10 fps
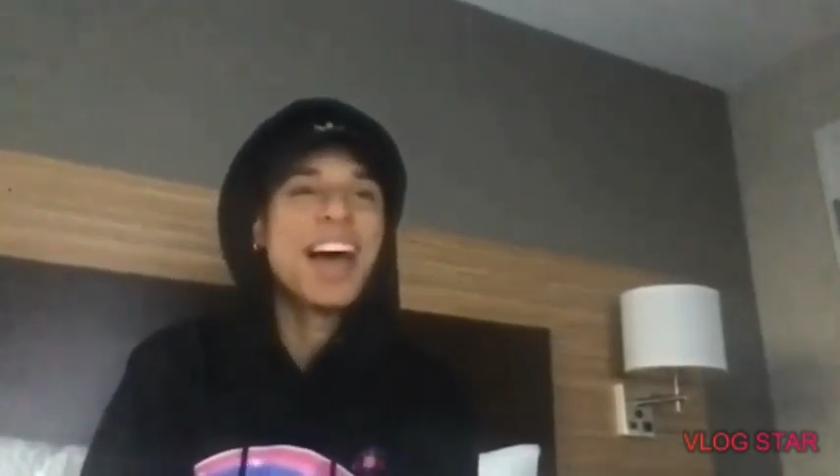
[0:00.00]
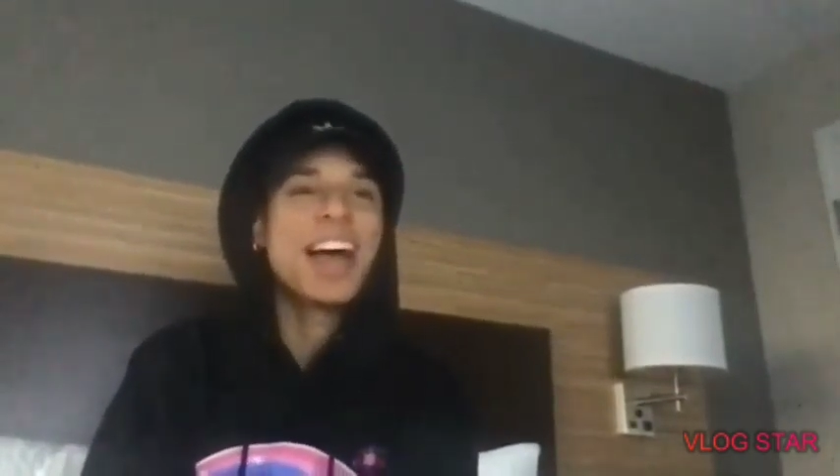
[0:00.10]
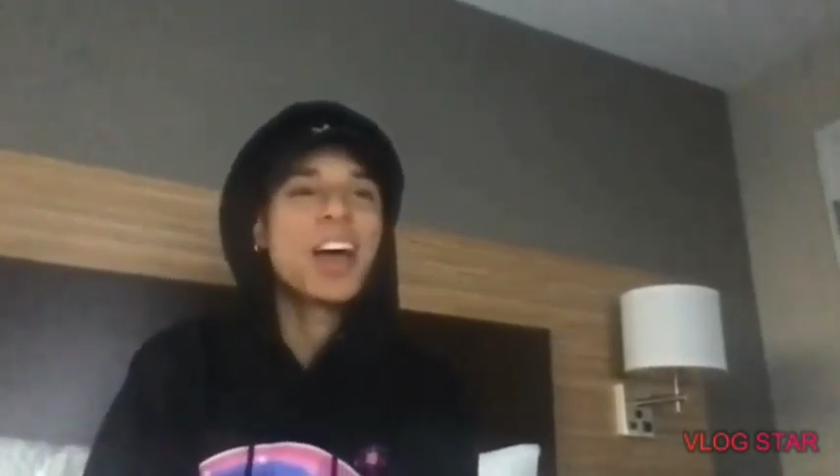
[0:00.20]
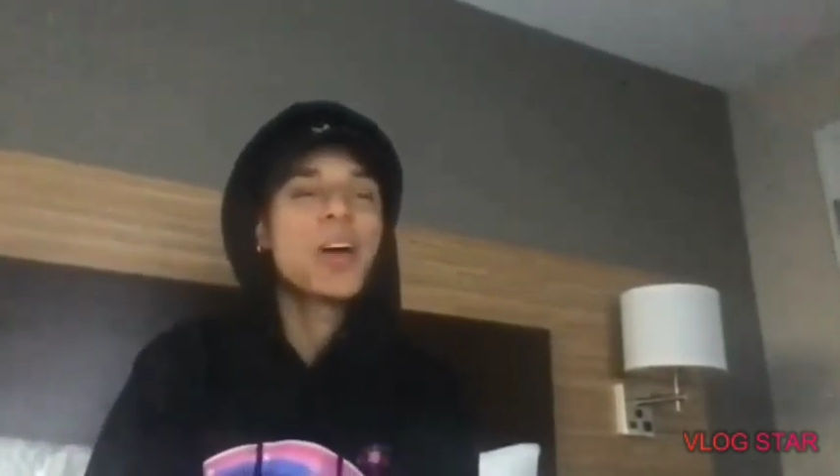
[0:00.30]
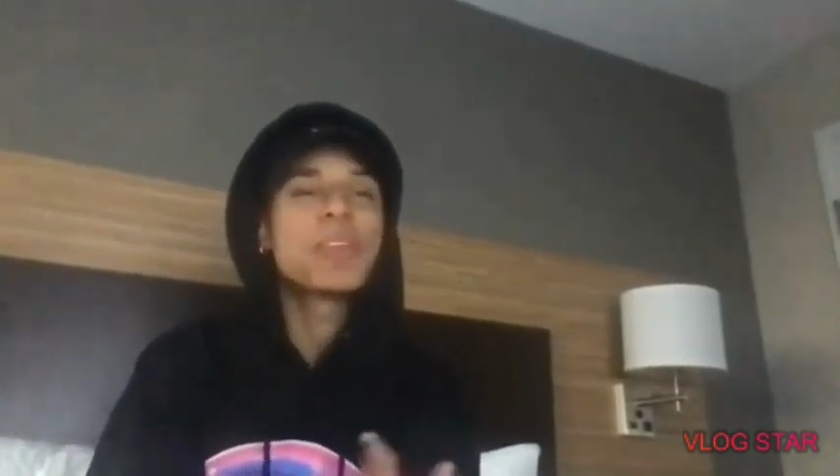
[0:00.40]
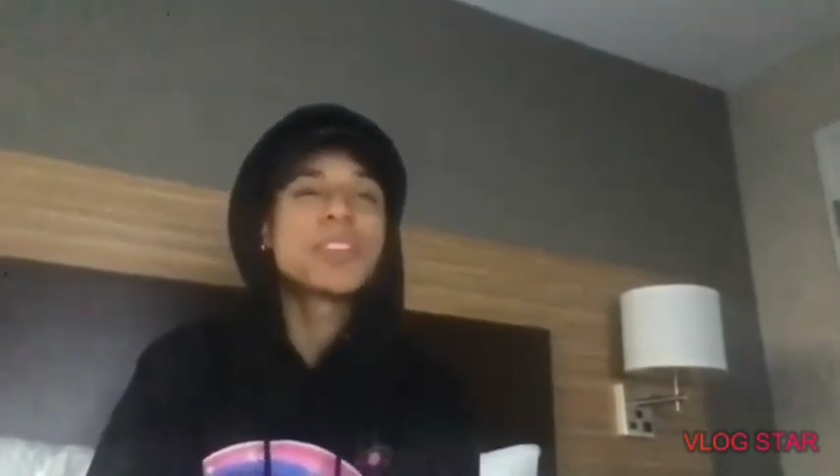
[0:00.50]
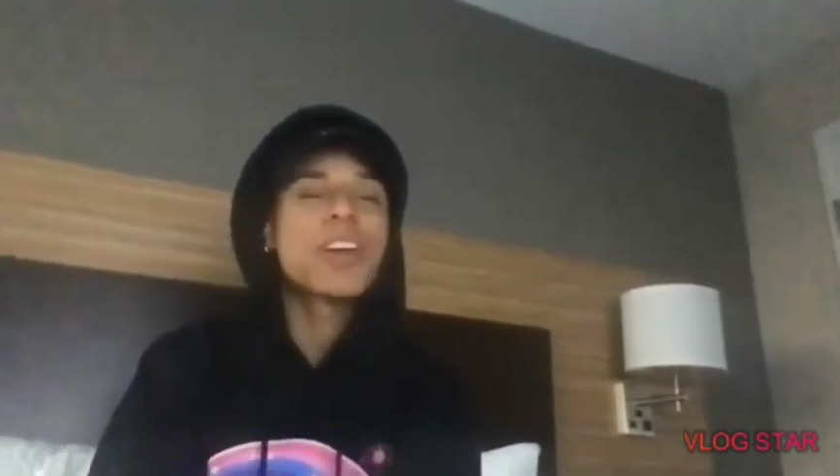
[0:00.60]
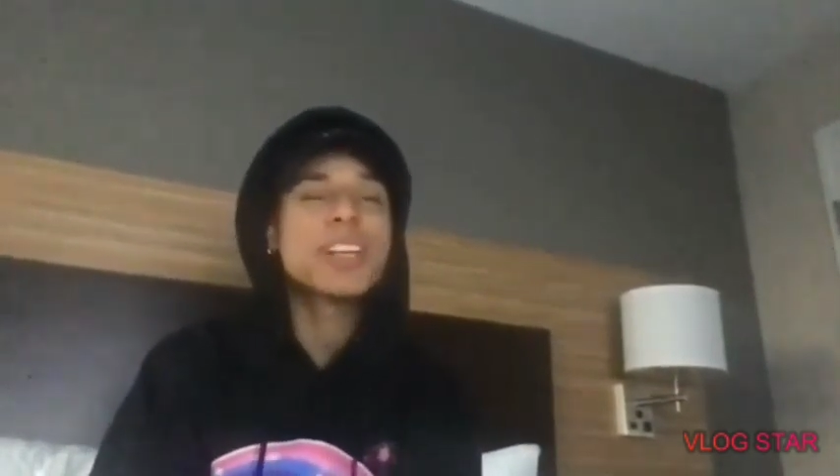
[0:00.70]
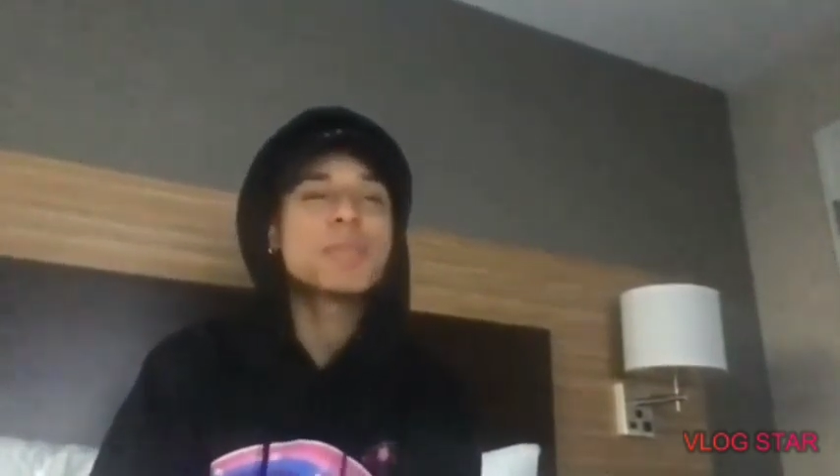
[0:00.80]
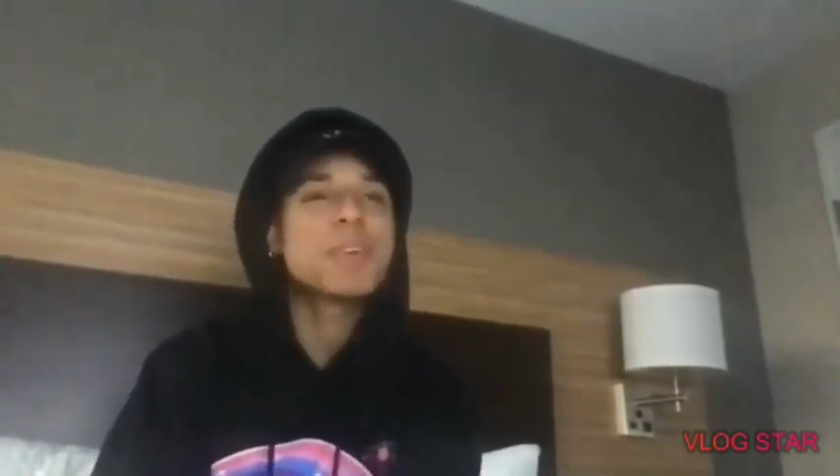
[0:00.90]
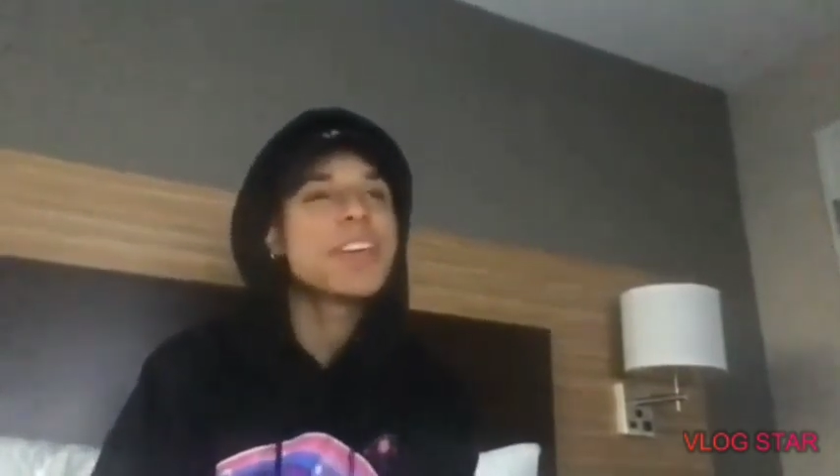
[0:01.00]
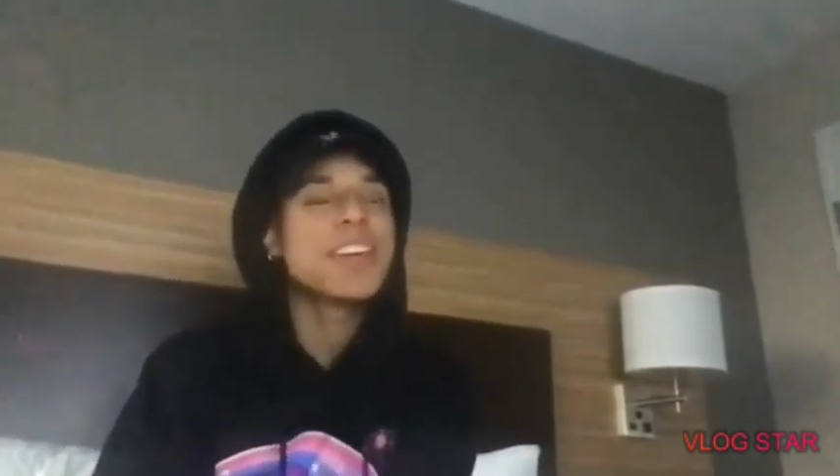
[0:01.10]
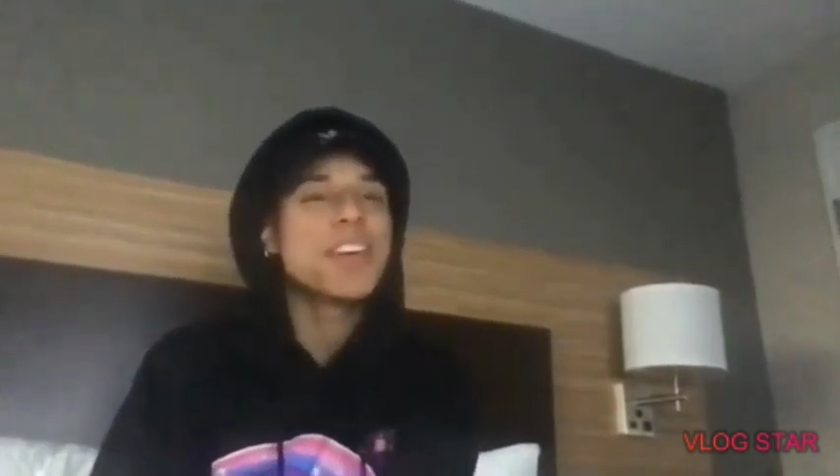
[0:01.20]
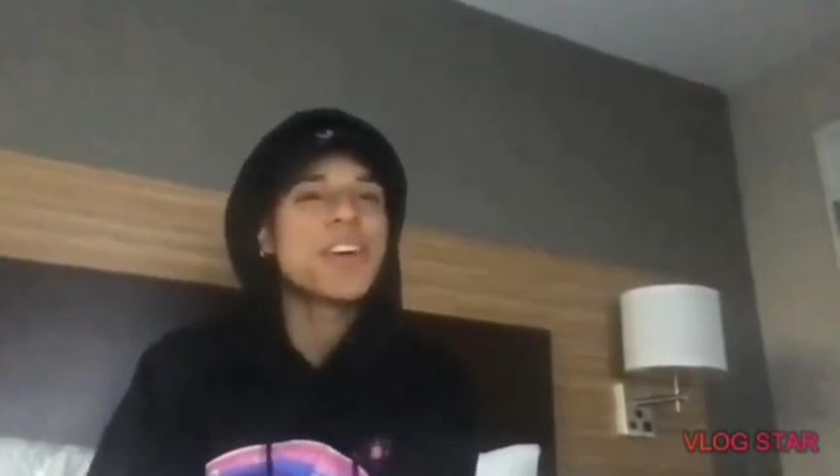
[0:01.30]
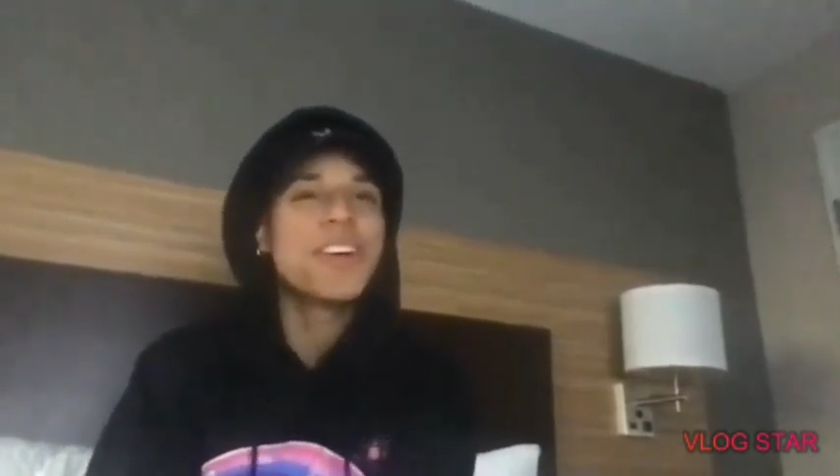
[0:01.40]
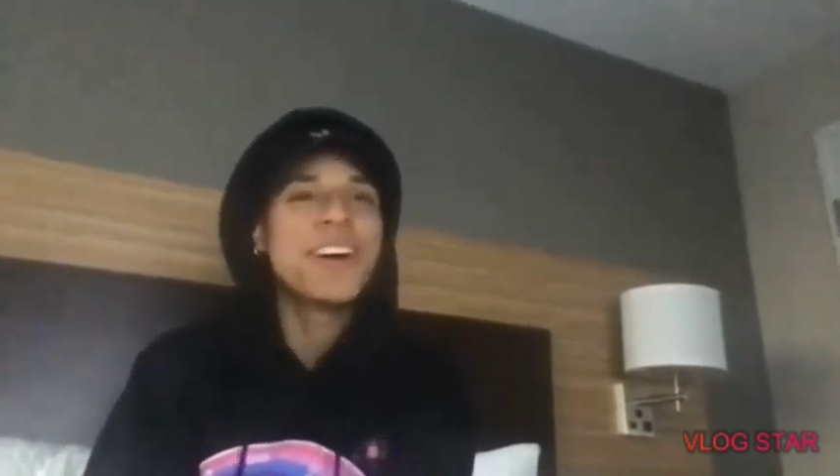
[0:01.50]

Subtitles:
I go, it was so nice meeting you.